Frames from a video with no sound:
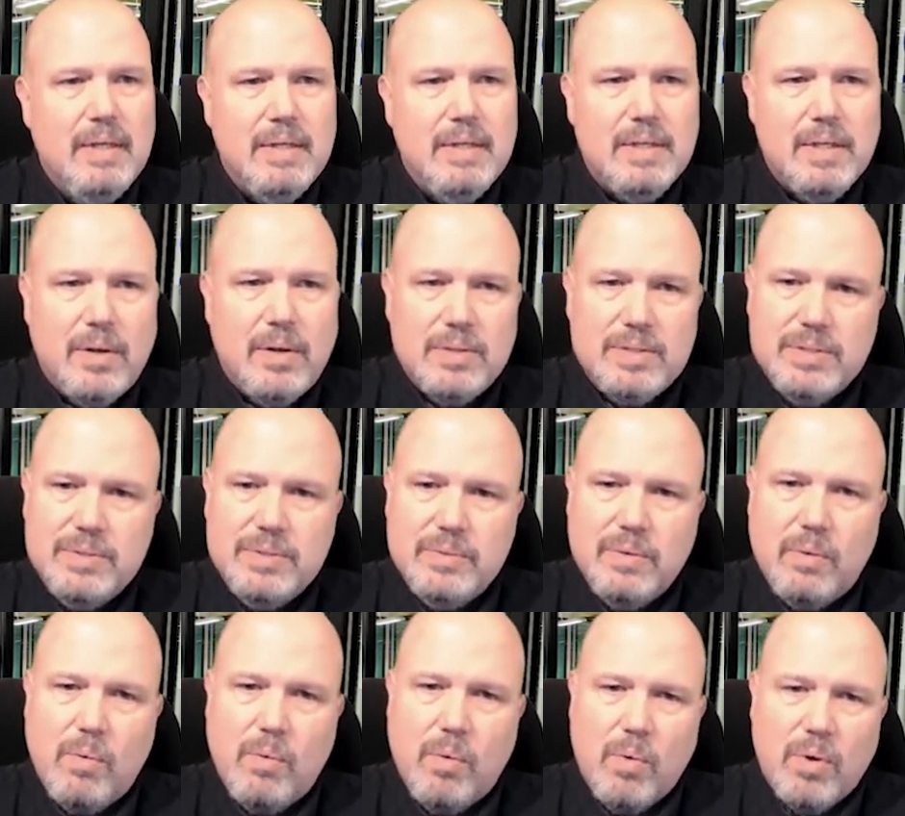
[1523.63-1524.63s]
to
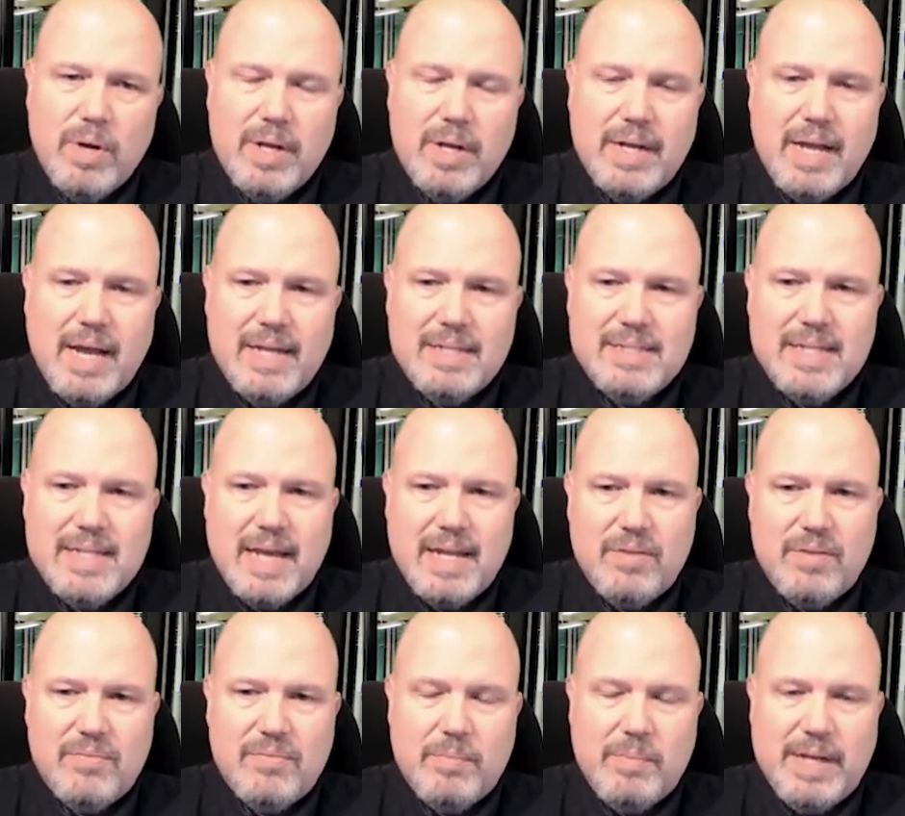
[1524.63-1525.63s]
organize that
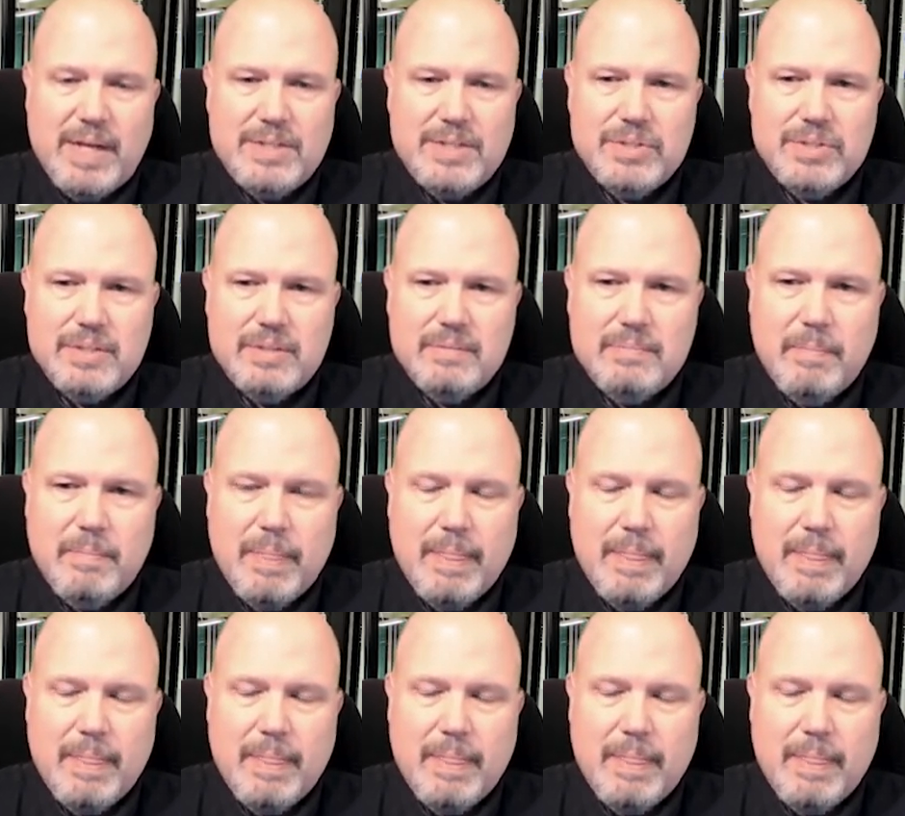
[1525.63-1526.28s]
information.